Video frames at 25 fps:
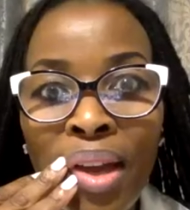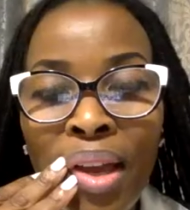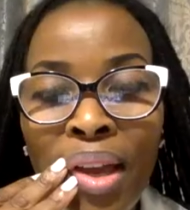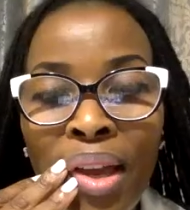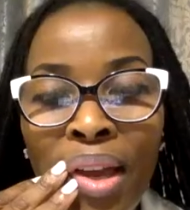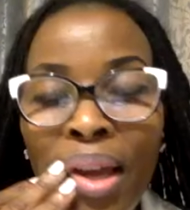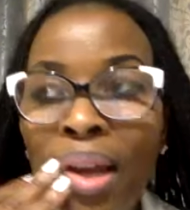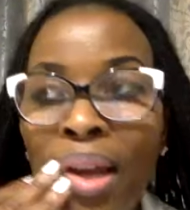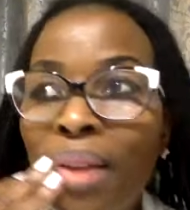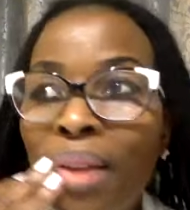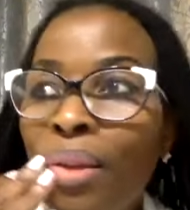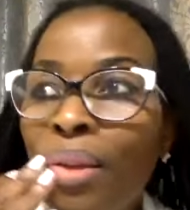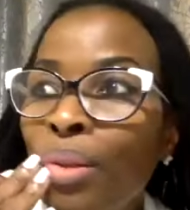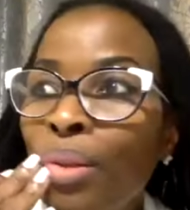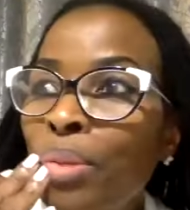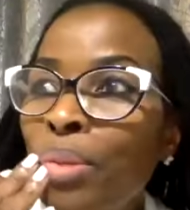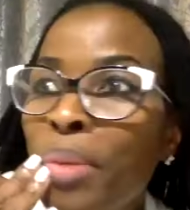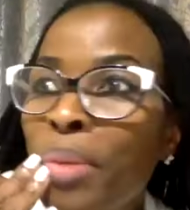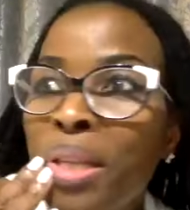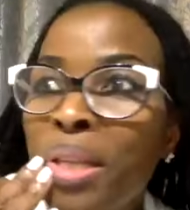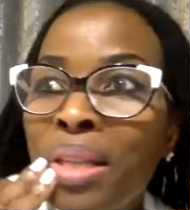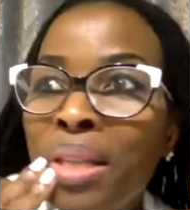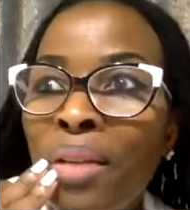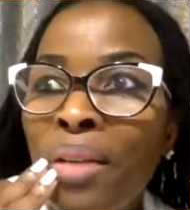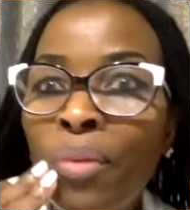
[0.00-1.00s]
And I thought to
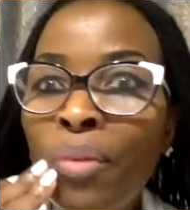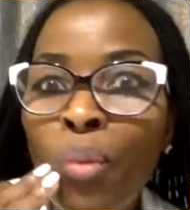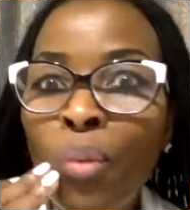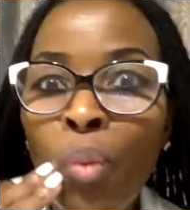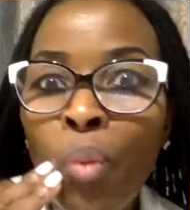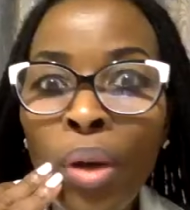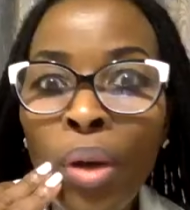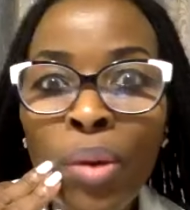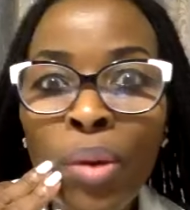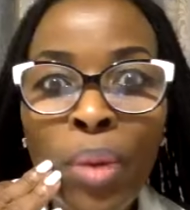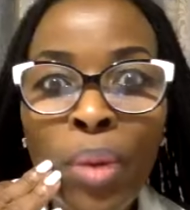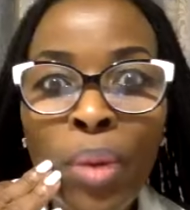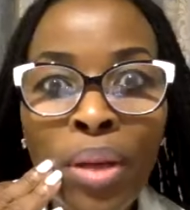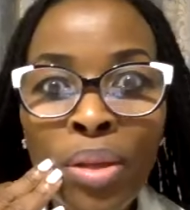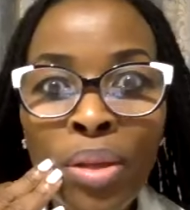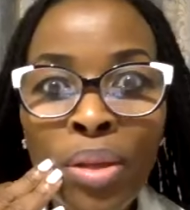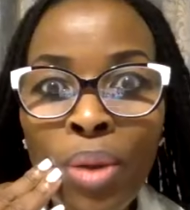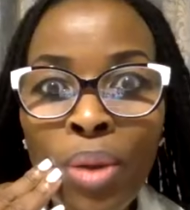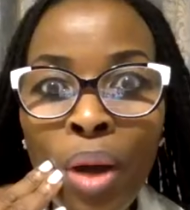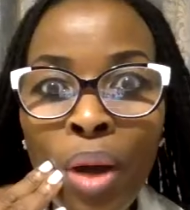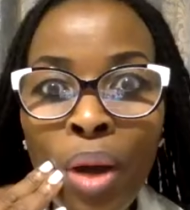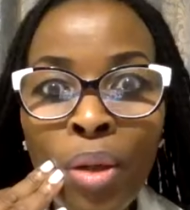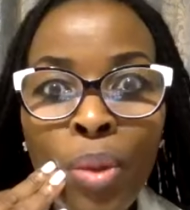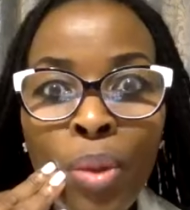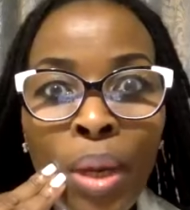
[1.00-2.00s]
myself, what do I do?
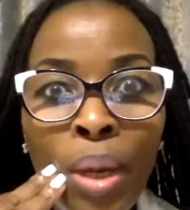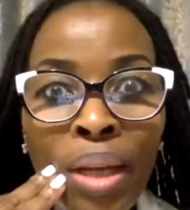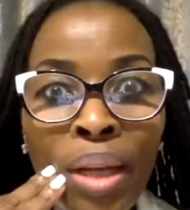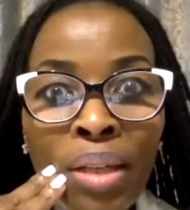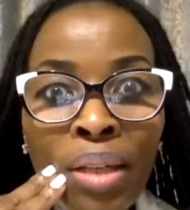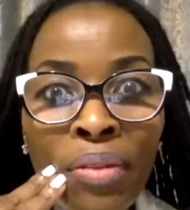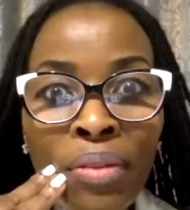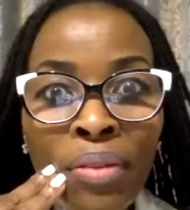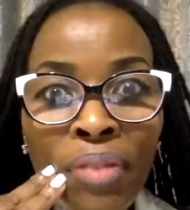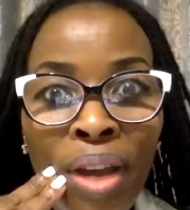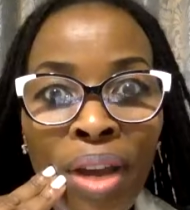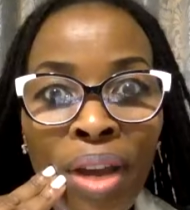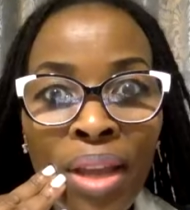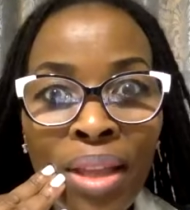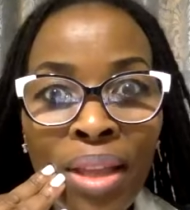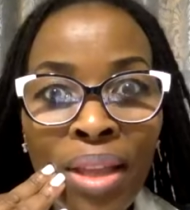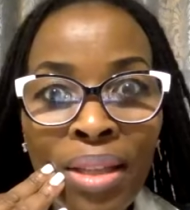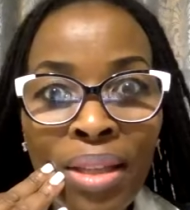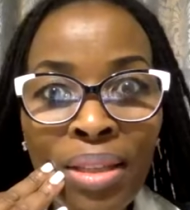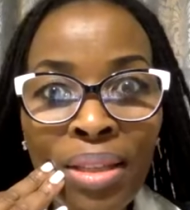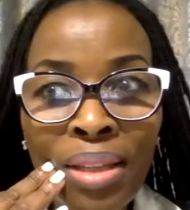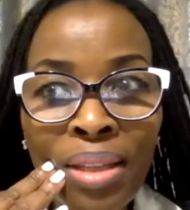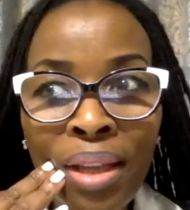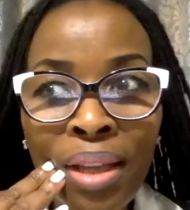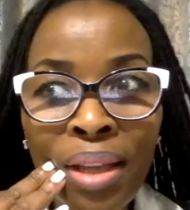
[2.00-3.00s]
How do I rectify
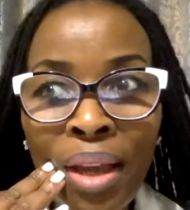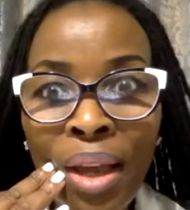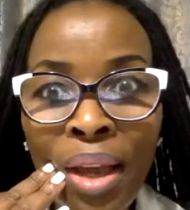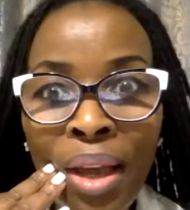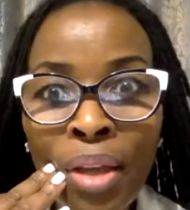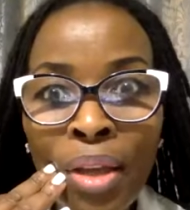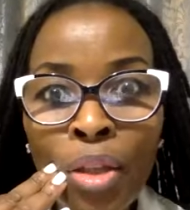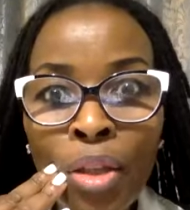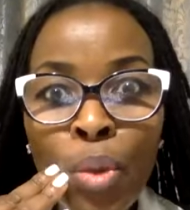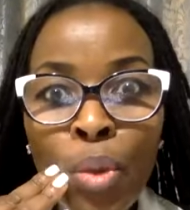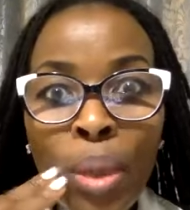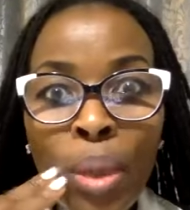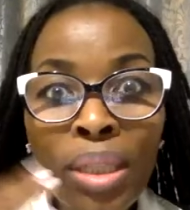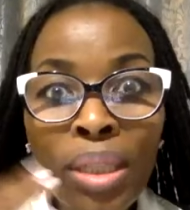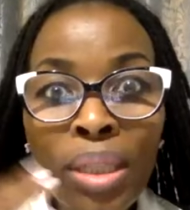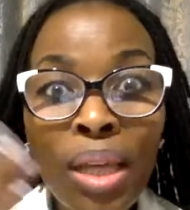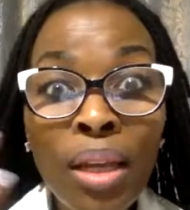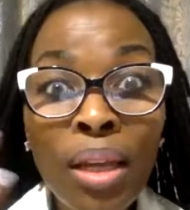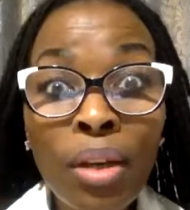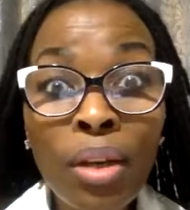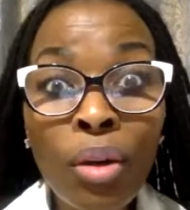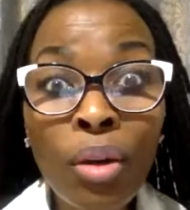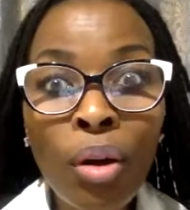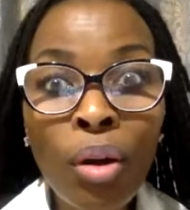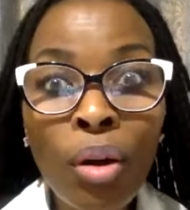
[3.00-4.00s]
this? Do I
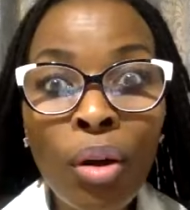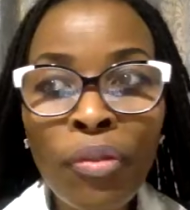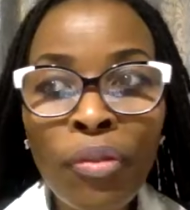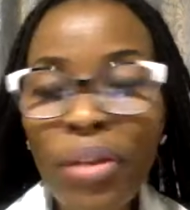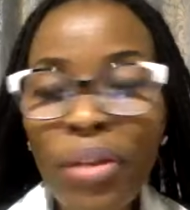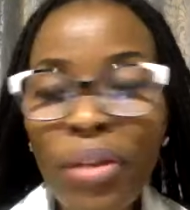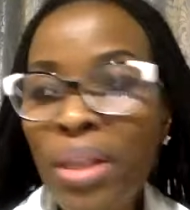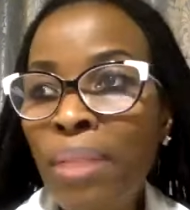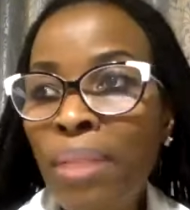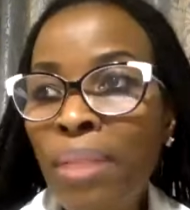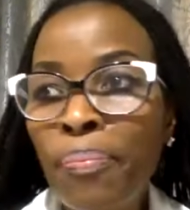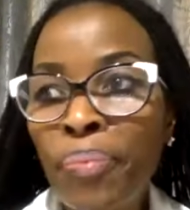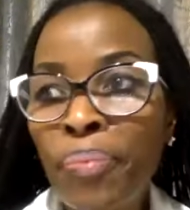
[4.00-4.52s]
take it off? And